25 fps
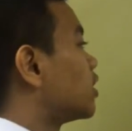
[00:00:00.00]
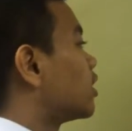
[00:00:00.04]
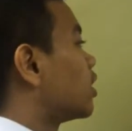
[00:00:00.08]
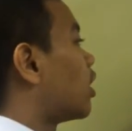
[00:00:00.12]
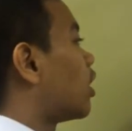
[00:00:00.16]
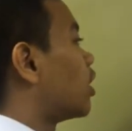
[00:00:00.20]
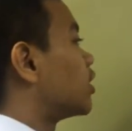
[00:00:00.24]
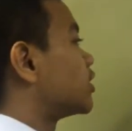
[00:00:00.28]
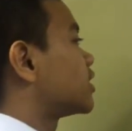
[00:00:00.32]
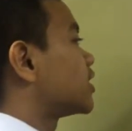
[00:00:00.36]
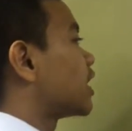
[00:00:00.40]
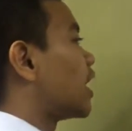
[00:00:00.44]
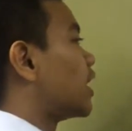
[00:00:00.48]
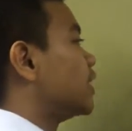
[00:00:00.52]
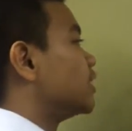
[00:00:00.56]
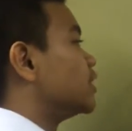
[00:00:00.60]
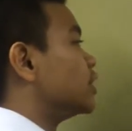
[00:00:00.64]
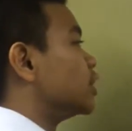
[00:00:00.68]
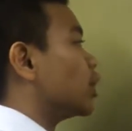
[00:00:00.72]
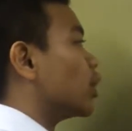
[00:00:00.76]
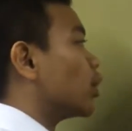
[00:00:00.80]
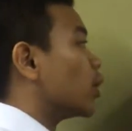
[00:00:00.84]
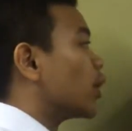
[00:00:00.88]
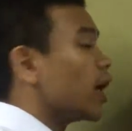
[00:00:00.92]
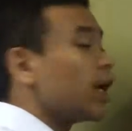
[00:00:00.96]
our sign
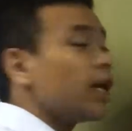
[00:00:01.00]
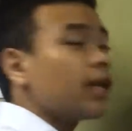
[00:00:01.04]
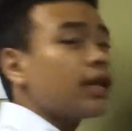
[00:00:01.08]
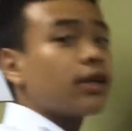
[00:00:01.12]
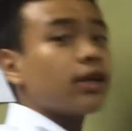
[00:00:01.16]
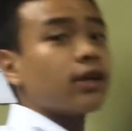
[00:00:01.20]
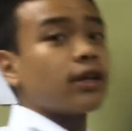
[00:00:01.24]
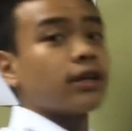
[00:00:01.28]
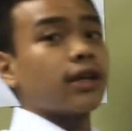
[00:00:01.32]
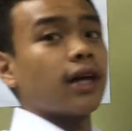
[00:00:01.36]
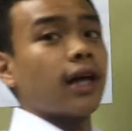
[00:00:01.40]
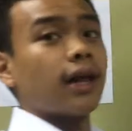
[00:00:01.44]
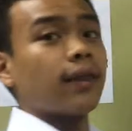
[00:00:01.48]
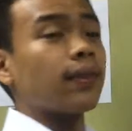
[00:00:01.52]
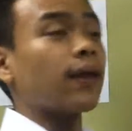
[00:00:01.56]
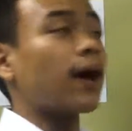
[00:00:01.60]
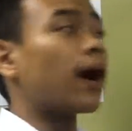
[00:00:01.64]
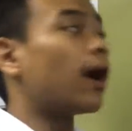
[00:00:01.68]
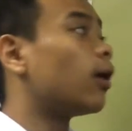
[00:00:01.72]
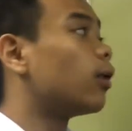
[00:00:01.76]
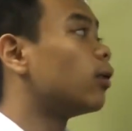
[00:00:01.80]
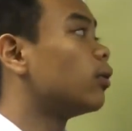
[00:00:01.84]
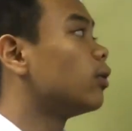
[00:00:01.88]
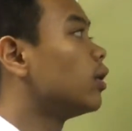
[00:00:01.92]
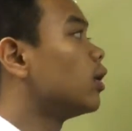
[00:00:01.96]
is greater than
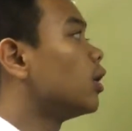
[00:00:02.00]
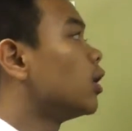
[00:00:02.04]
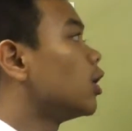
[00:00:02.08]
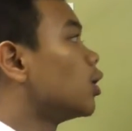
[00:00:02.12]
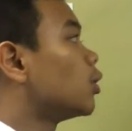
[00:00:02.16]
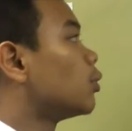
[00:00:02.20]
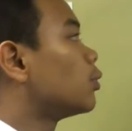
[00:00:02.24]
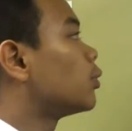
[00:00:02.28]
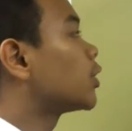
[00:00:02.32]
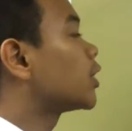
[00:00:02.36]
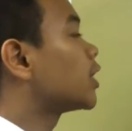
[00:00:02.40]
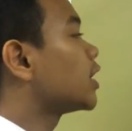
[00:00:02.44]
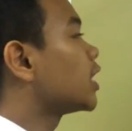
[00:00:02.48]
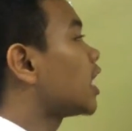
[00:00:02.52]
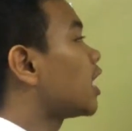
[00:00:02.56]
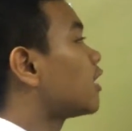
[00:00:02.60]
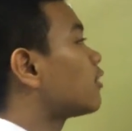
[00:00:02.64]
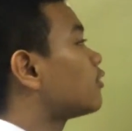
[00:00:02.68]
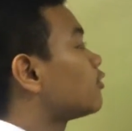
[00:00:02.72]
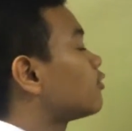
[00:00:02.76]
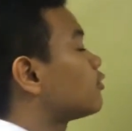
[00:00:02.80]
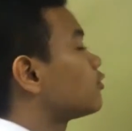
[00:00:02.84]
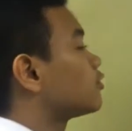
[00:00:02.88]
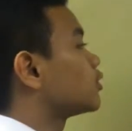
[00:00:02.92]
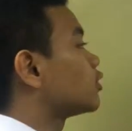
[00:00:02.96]
now, we're gonna
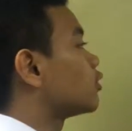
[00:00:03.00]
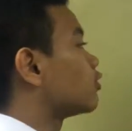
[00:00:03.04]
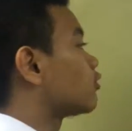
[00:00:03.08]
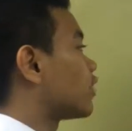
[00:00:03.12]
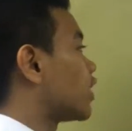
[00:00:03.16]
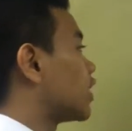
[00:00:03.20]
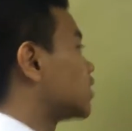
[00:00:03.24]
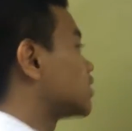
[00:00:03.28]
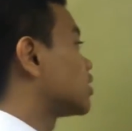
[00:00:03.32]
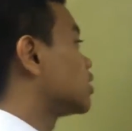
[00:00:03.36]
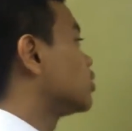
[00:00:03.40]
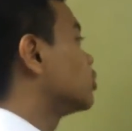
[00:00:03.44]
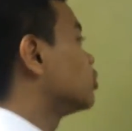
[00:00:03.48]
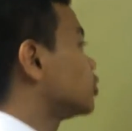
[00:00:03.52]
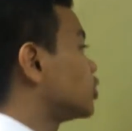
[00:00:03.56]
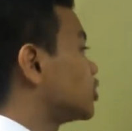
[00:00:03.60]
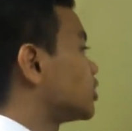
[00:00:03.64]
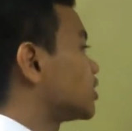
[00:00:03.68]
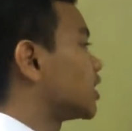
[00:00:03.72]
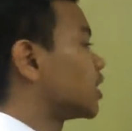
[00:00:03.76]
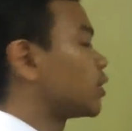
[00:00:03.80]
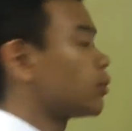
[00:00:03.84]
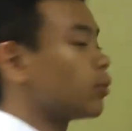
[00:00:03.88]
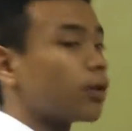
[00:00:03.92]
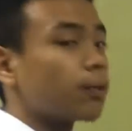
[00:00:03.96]
have to find a solution
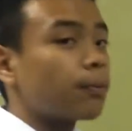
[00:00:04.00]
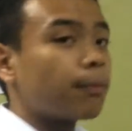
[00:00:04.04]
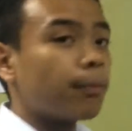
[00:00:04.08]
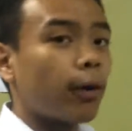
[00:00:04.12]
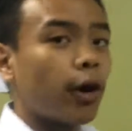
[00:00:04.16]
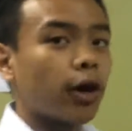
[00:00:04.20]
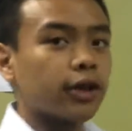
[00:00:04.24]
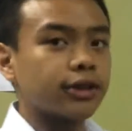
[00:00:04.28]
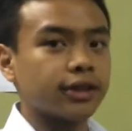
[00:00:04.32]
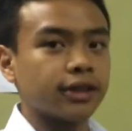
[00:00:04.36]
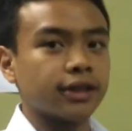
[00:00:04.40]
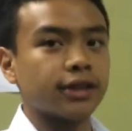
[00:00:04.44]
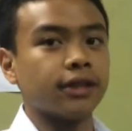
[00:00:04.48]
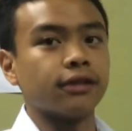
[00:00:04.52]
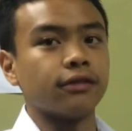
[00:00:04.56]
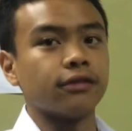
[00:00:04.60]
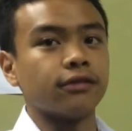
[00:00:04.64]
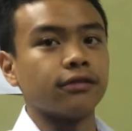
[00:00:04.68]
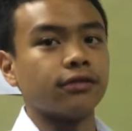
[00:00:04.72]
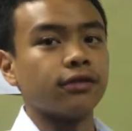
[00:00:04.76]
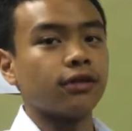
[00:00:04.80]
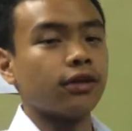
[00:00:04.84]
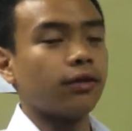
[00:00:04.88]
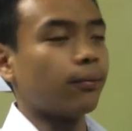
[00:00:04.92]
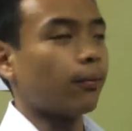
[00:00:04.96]
set with positive,
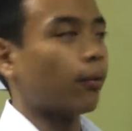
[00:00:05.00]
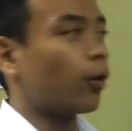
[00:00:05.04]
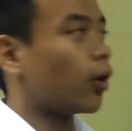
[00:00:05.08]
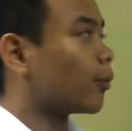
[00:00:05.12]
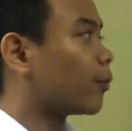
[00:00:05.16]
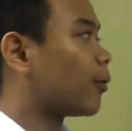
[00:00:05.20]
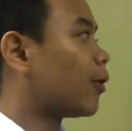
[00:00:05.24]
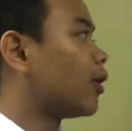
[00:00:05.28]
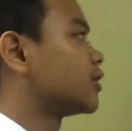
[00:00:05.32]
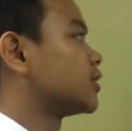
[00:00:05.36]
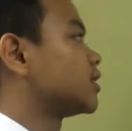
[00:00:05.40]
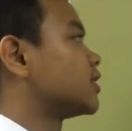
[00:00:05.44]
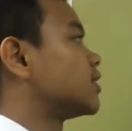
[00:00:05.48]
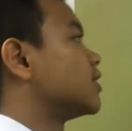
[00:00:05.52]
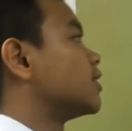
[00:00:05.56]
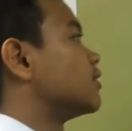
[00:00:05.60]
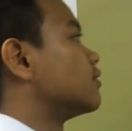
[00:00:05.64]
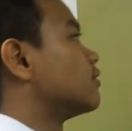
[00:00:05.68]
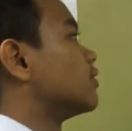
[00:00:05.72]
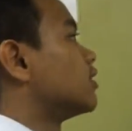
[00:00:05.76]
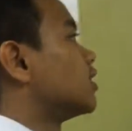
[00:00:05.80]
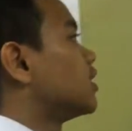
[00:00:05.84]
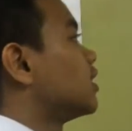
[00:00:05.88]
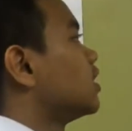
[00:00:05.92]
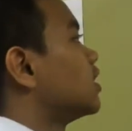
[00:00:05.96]
more positive.
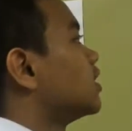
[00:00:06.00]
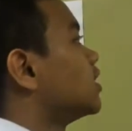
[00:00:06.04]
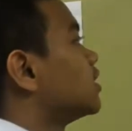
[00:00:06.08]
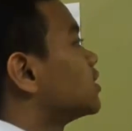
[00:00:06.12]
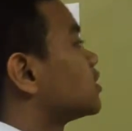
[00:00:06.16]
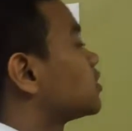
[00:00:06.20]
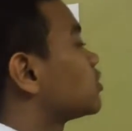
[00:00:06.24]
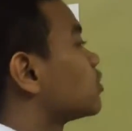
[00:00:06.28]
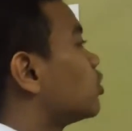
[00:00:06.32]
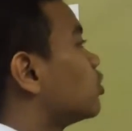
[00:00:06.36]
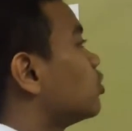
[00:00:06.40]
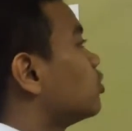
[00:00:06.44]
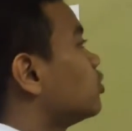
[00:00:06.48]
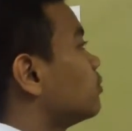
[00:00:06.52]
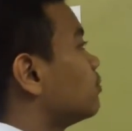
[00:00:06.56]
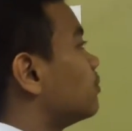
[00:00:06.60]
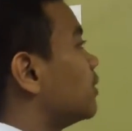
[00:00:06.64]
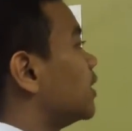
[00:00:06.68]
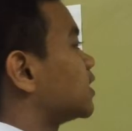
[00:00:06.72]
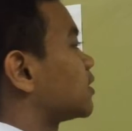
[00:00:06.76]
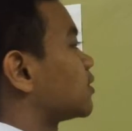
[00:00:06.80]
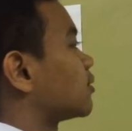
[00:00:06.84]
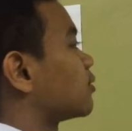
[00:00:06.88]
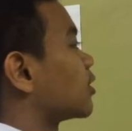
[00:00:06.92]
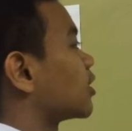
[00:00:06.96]
So
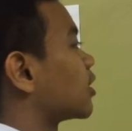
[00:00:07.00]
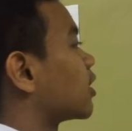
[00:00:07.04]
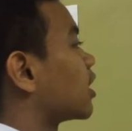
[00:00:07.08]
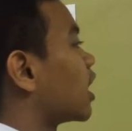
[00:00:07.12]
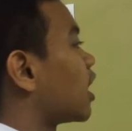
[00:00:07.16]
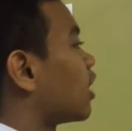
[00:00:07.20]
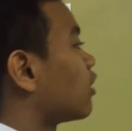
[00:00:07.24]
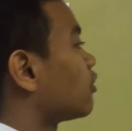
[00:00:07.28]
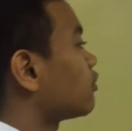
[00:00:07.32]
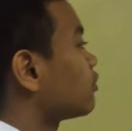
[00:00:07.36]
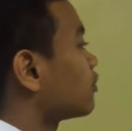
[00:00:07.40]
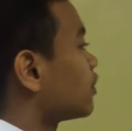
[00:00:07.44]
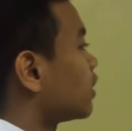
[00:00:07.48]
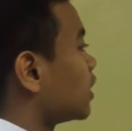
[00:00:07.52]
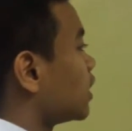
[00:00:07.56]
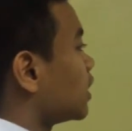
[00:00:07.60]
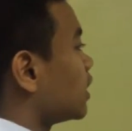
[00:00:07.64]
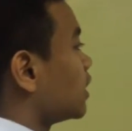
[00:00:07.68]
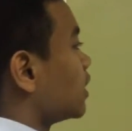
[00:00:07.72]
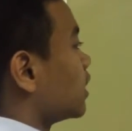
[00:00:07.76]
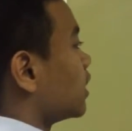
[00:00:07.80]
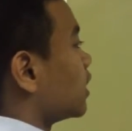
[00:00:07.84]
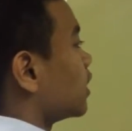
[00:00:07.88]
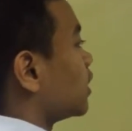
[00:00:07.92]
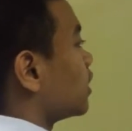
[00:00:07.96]
based on the graph,
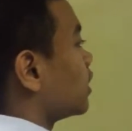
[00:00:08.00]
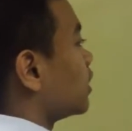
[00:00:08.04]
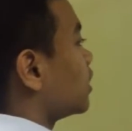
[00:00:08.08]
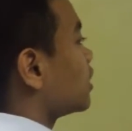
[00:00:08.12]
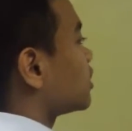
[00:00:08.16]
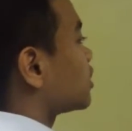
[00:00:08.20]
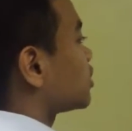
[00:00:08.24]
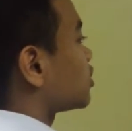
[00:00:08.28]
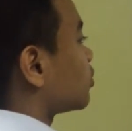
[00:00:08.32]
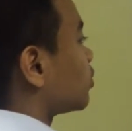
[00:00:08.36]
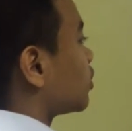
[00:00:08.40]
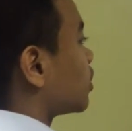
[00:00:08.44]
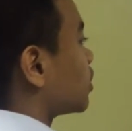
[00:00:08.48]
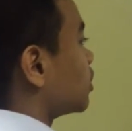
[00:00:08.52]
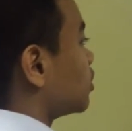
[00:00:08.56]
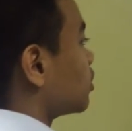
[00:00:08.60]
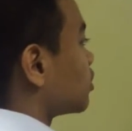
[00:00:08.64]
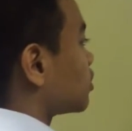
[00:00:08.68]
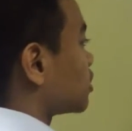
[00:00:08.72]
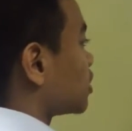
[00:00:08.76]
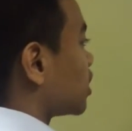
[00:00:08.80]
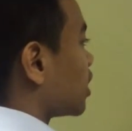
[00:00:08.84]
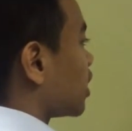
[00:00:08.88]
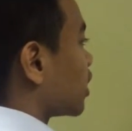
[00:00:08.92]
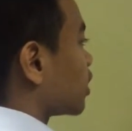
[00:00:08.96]
this one
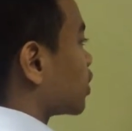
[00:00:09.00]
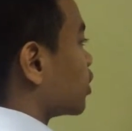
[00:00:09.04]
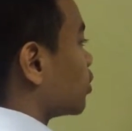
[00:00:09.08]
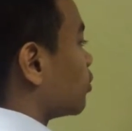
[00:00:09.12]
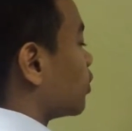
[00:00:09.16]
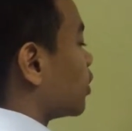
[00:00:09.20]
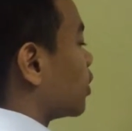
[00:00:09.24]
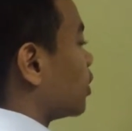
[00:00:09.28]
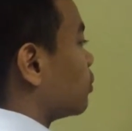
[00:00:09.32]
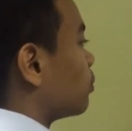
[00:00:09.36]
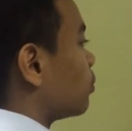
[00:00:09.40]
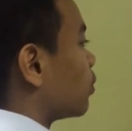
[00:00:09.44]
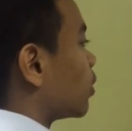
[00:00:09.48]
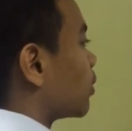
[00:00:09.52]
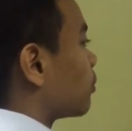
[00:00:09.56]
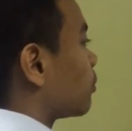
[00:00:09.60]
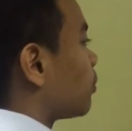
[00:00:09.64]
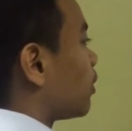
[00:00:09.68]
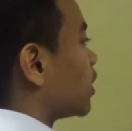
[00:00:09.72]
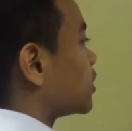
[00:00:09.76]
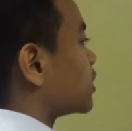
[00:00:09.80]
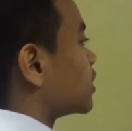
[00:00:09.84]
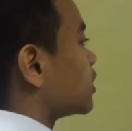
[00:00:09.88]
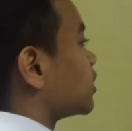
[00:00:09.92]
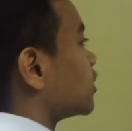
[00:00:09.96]
looks like the one more
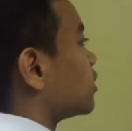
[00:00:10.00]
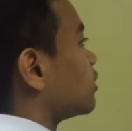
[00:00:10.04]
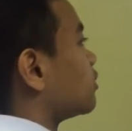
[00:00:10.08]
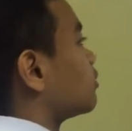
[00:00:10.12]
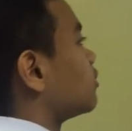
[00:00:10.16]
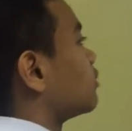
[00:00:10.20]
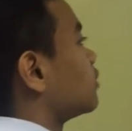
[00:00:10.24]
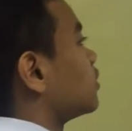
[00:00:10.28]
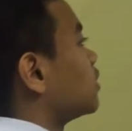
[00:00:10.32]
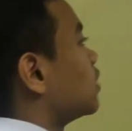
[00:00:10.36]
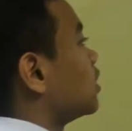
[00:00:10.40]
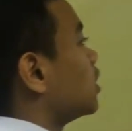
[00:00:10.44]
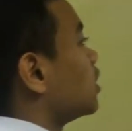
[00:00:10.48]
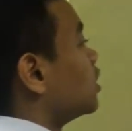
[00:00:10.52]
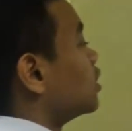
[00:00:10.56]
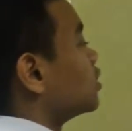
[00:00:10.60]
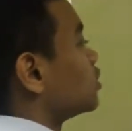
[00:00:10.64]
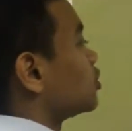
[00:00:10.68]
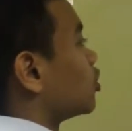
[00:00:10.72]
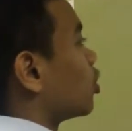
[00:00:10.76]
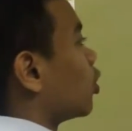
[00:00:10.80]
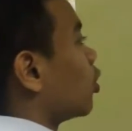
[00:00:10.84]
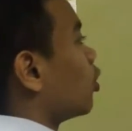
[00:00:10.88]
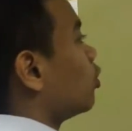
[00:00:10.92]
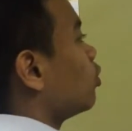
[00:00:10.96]
positive.
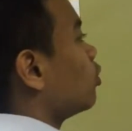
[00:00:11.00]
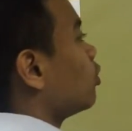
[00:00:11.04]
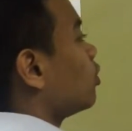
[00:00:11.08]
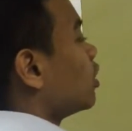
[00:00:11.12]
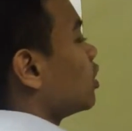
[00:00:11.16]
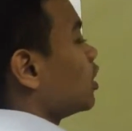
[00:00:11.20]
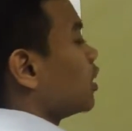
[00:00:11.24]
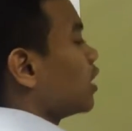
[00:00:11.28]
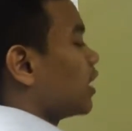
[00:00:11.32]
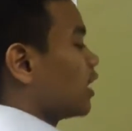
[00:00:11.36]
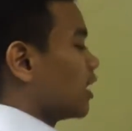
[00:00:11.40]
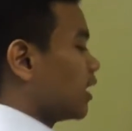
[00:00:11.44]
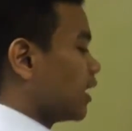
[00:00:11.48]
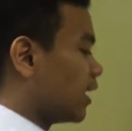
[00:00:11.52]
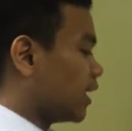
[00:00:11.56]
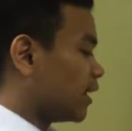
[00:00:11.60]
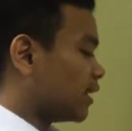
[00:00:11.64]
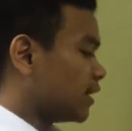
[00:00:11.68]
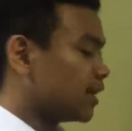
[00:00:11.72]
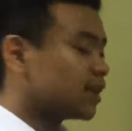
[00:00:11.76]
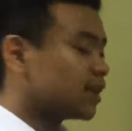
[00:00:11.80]
So in